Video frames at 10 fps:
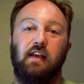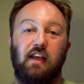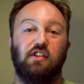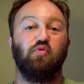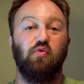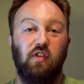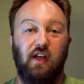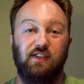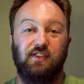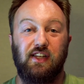It's
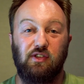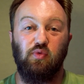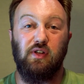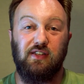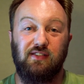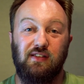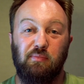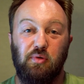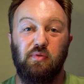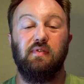like I said, it's really
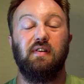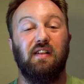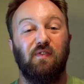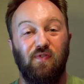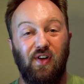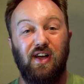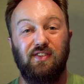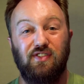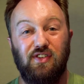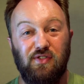simple, it's
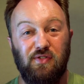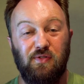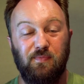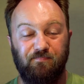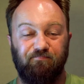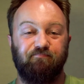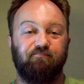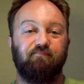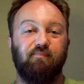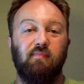fast to do,
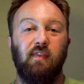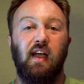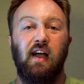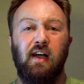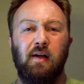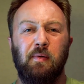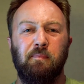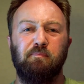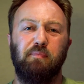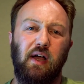
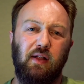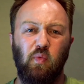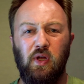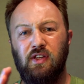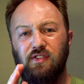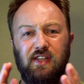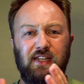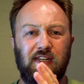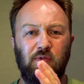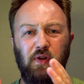um, but when you're
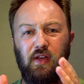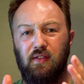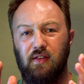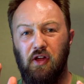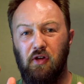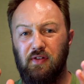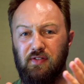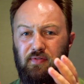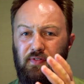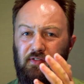dealing with, you know, is
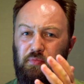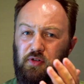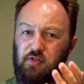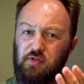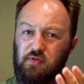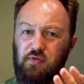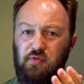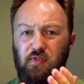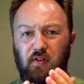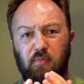it 5.2,
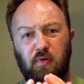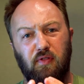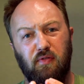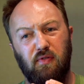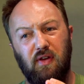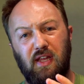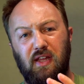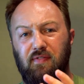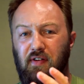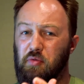
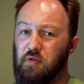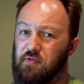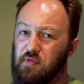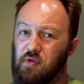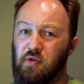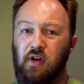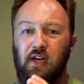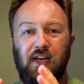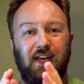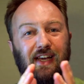5.3, 5.4,
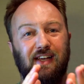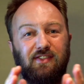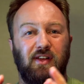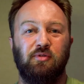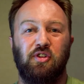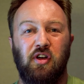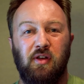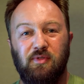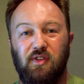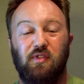
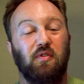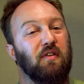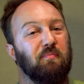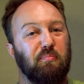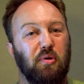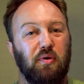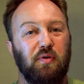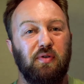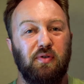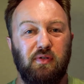sometimes if you're in
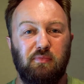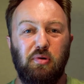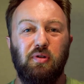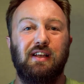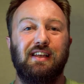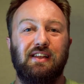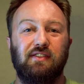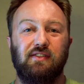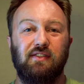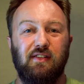poor, poorly lit